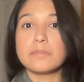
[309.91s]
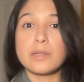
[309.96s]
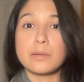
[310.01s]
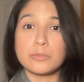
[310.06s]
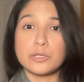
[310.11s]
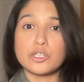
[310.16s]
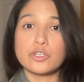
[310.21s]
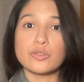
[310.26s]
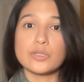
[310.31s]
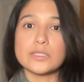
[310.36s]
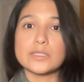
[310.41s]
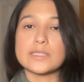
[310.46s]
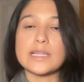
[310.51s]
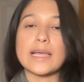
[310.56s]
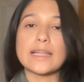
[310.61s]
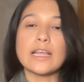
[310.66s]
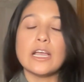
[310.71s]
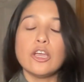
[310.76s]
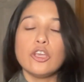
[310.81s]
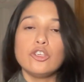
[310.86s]
Number two is
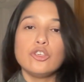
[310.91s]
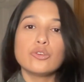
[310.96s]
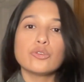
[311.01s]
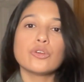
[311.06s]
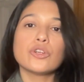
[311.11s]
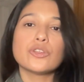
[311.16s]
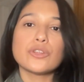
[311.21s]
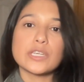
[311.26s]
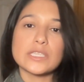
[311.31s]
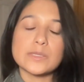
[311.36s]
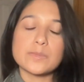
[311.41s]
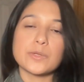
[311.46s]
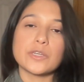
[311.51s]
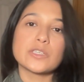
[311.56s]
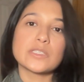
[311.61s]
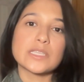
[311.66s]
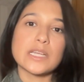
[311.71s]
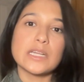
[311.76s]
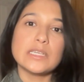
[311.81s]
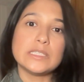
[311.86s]
that you're going to
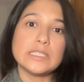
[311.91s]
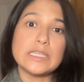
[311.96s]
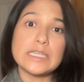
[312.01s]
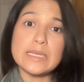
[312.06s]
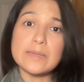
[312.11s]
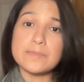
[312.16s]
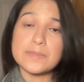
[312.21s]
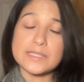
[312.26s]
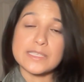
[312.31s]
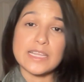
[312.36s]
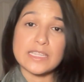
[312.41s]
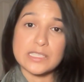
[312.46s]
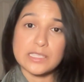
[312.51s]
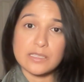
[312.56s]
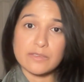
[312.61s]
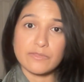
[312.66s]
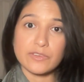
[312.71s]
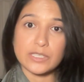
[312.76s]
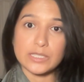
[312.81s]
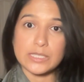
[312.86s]
experience a deep sense
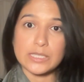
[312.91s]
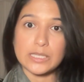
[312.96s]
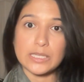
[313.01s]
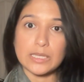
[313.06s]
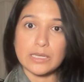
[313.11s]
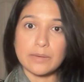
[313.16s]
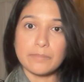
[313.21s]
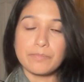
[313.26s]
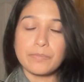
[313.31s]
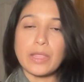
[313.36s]
of fatigue.